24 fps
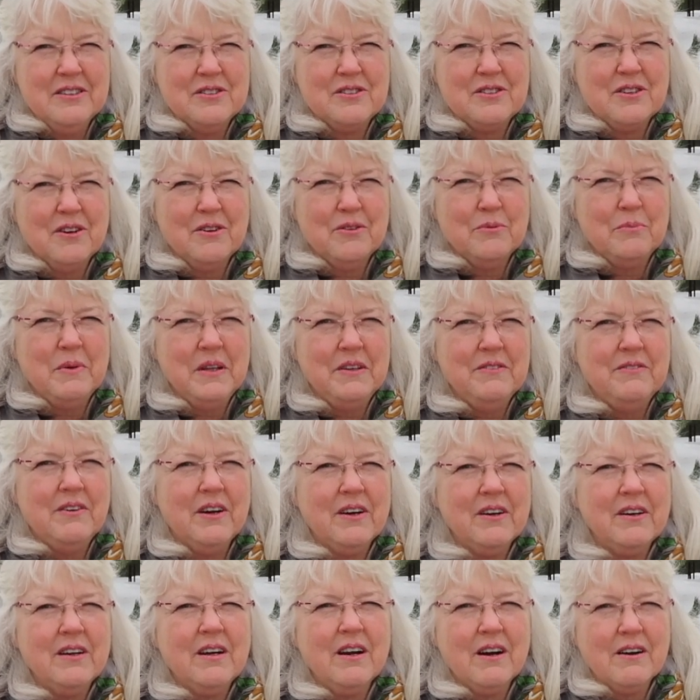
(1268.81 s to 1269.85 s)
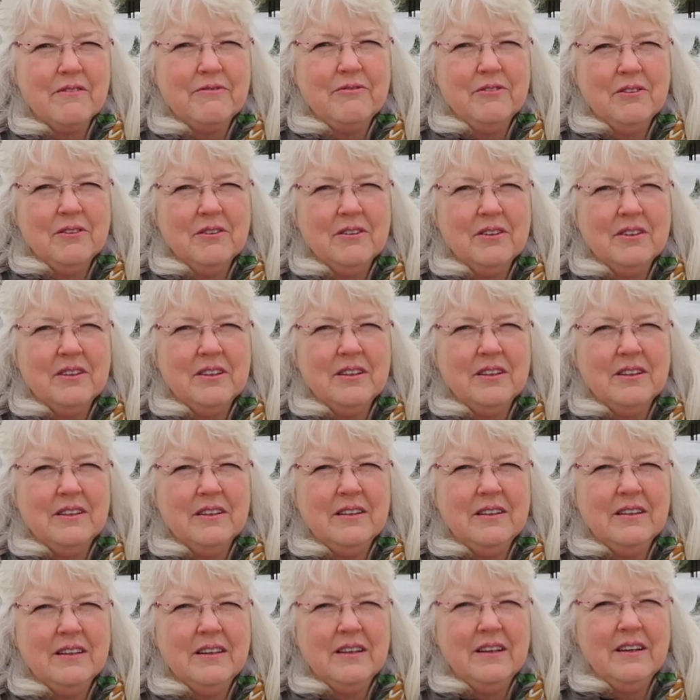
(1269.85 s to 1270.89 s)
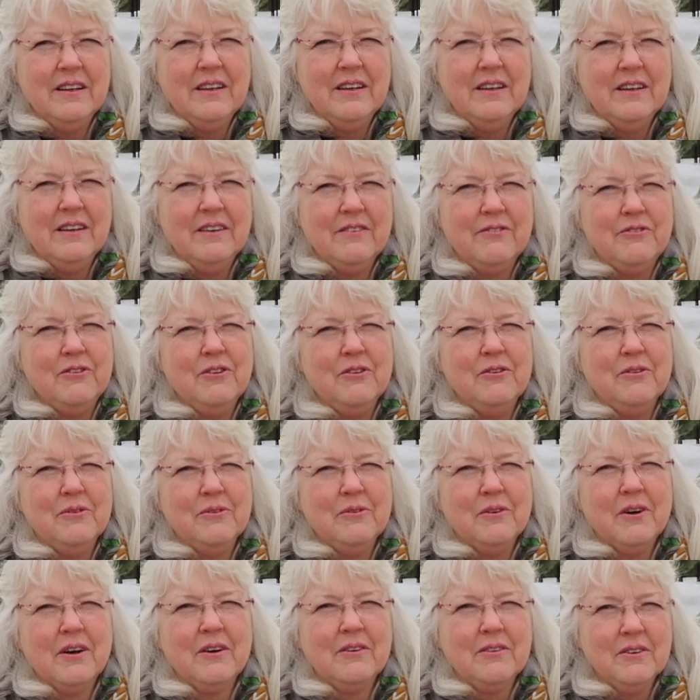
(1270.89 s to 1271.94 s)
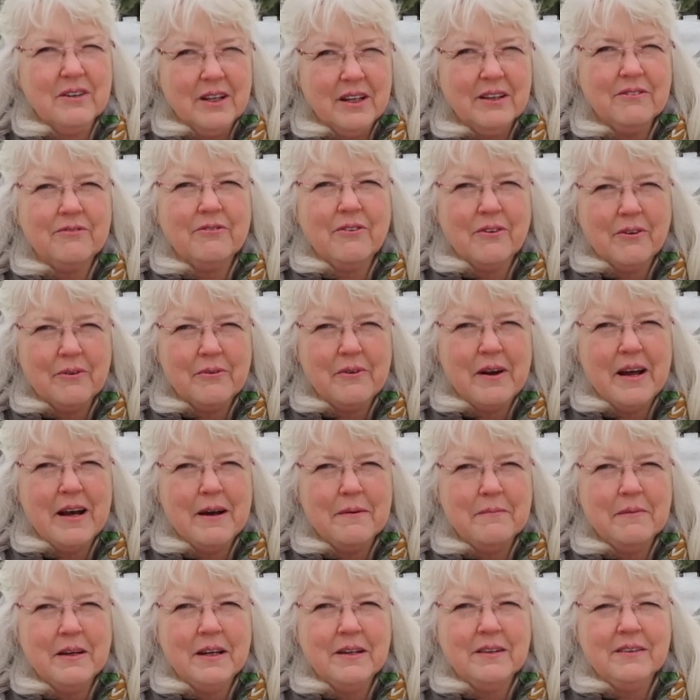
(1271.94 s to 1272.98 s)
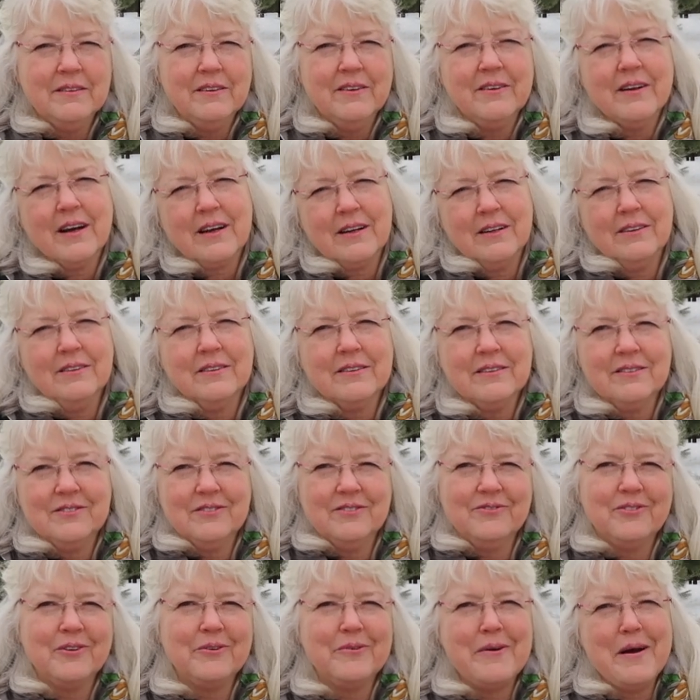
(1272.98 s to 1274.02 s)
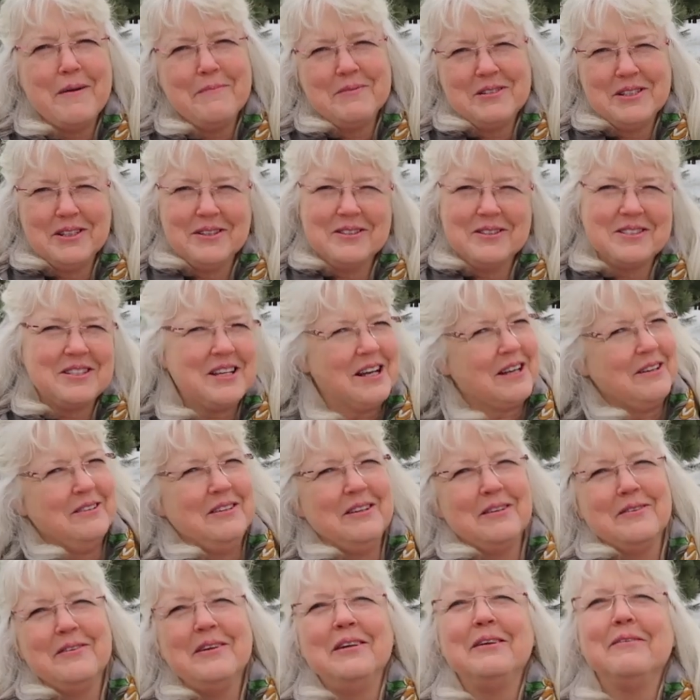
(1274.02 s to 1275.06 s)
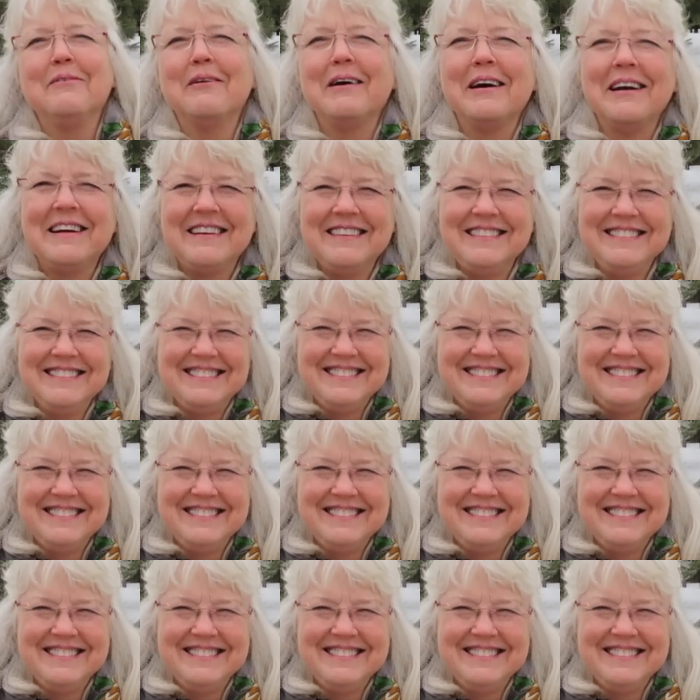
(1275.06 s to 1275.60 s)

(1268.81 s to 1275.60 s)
So be very careful if you are looking for a ram, and you're not going to look for a ram until the second year anyway.